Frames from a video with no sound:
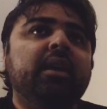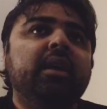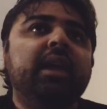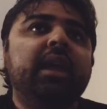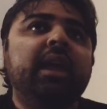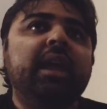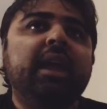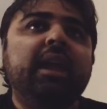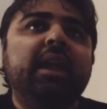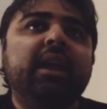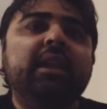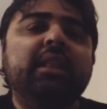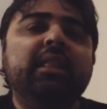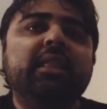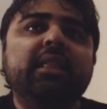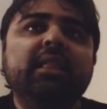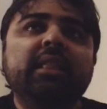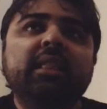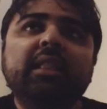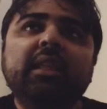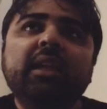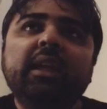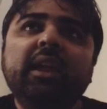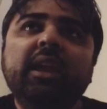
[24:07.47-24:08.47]
And
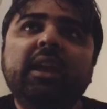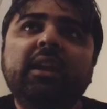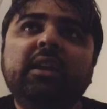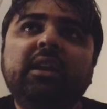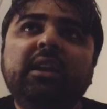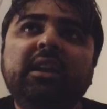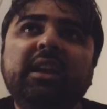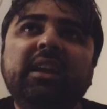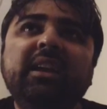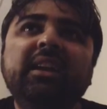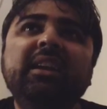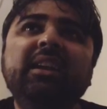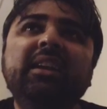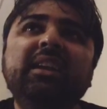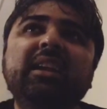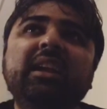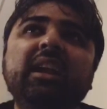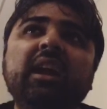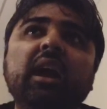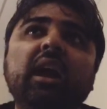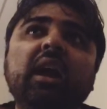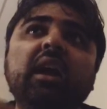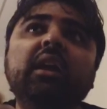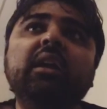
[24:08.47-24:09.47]
it didn't
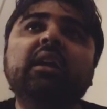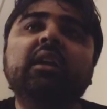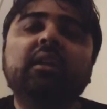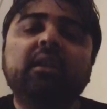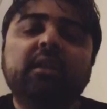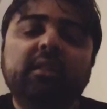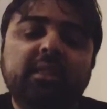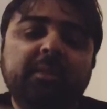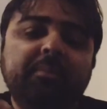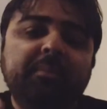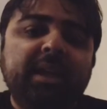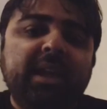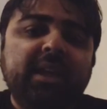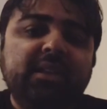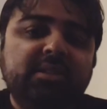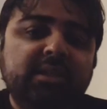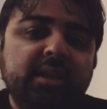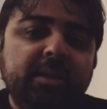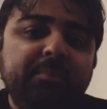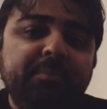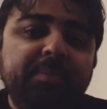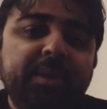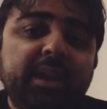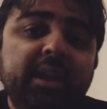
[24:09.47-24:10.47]
garner the mass
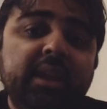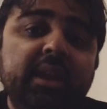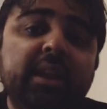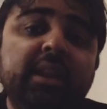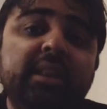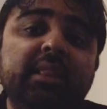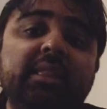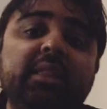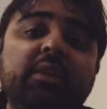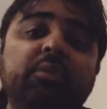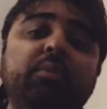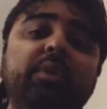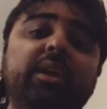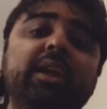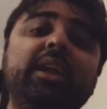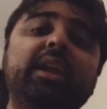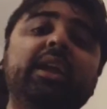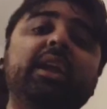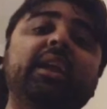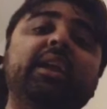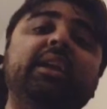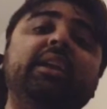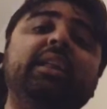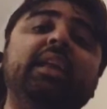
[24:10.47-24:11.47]
appeal the way
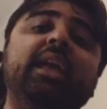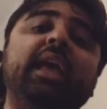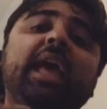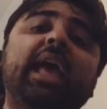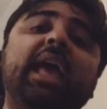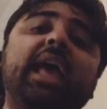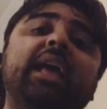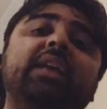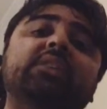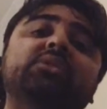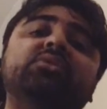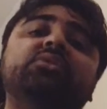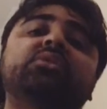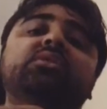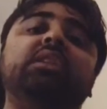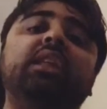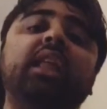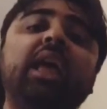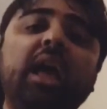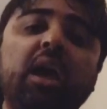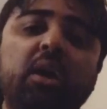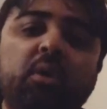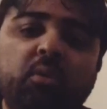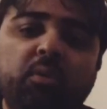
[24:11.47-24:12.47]
it has
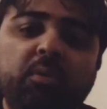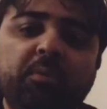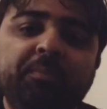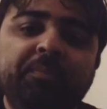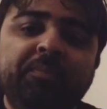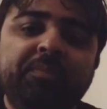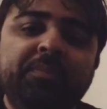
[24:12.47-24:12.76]
now.